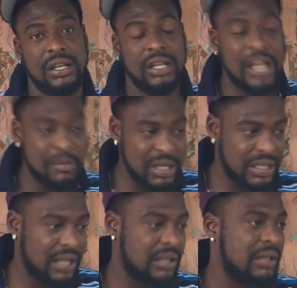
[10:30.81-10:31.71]
It's
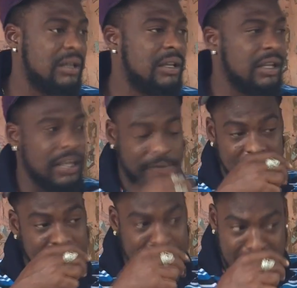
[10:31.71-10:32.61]
better. If they
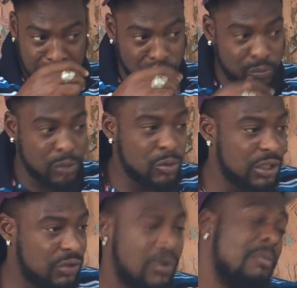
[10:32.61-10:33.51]
get a little more
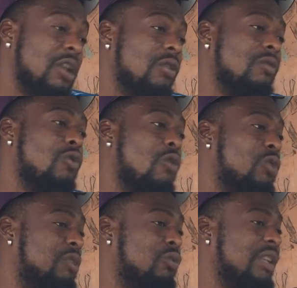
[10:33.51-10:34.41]
money to, I don't know how
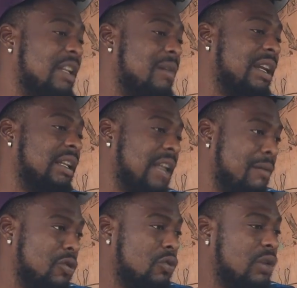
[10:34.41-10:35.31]
much money they might get
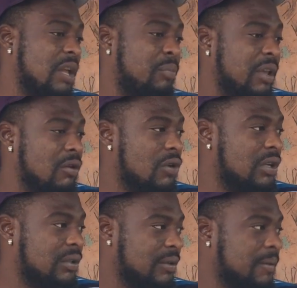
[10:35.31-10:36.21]
because I don't know their payroll.
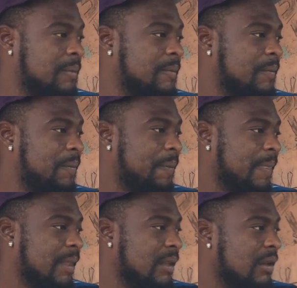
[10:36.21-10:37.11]

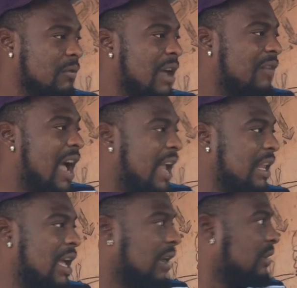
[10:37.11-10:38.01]
We have an
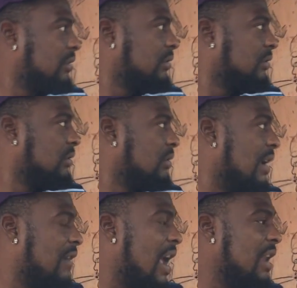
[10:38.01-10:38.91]
idea. You
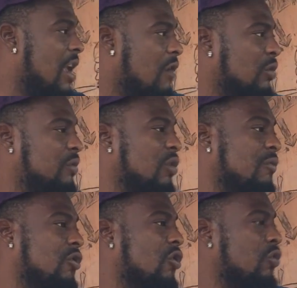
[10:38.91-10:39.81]
have an idea how much money,
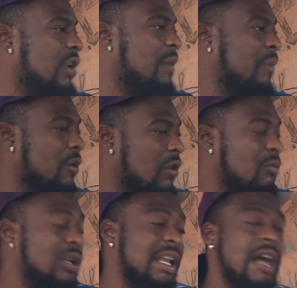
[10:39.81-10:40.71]
but you don't know their payroll,
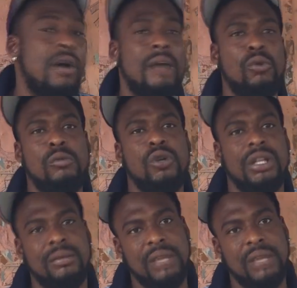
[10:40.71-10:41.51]
but they don't have more money.